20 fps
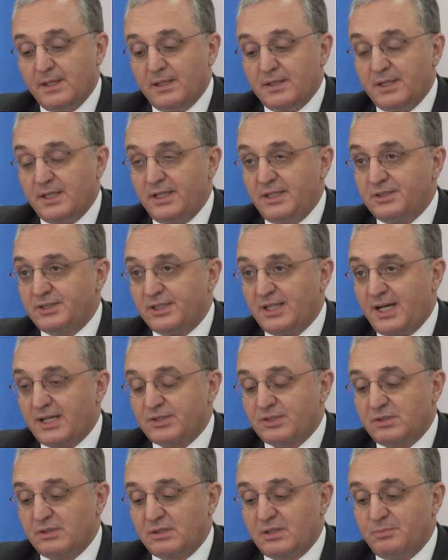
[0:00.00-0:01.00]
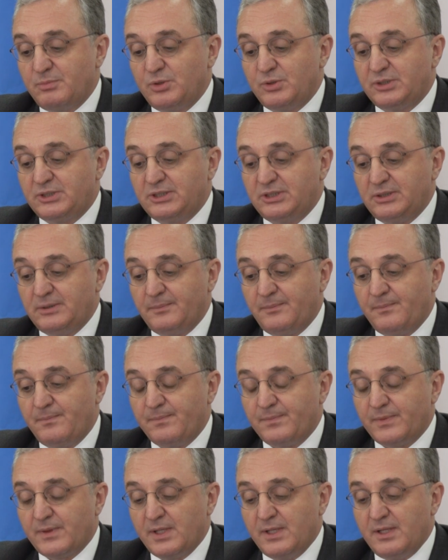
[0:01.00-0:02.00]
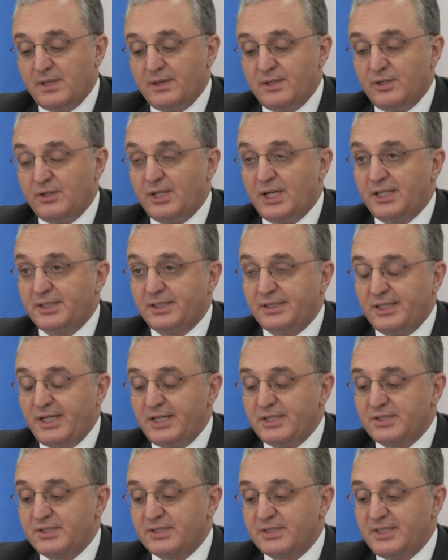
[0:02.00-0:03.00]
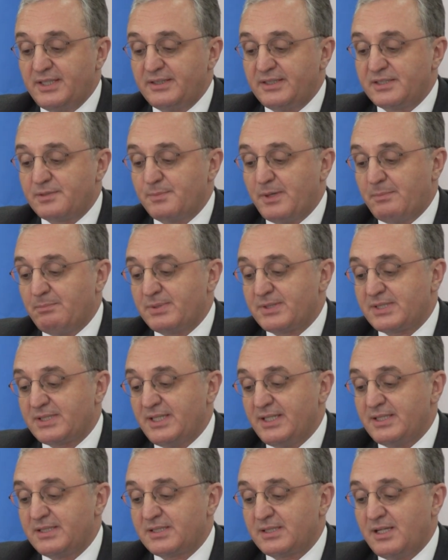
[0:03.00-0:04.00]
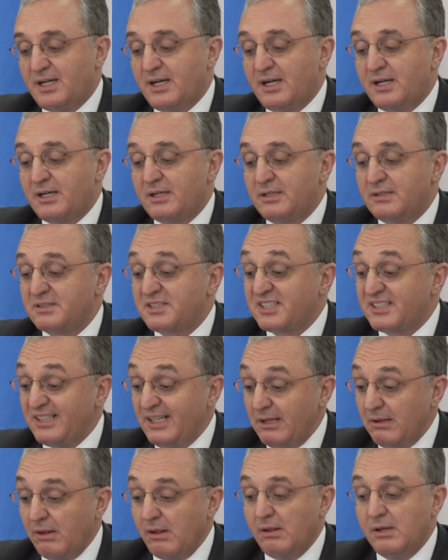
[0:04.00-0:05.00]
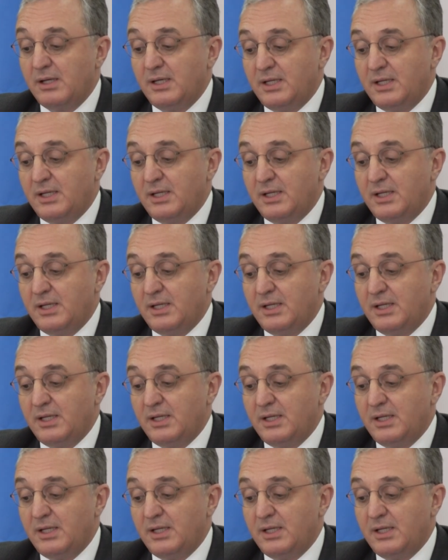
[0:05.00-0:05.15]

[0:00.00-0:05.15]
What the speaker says: The international community, the United Nations and its member states are still